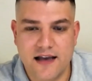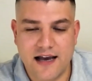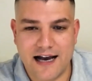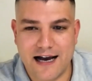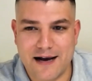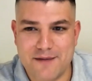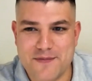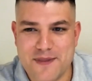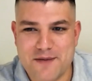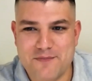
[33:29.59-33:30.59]

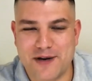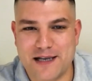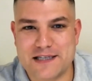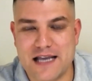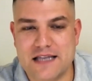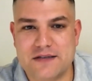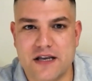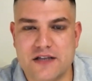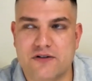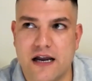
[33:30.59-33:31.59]
But
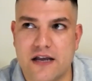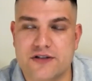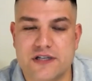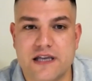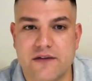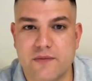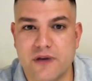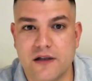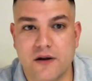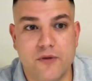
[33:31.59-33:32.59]
it's great because it's given me
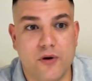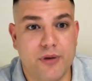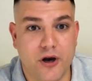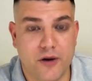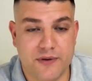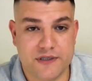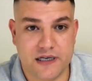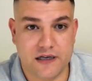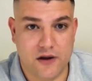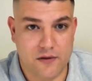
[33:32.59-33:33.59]
a lot more purpose
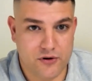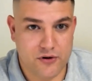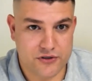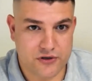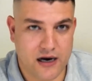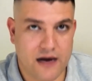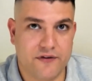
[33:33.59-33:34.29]
and a lot more drive.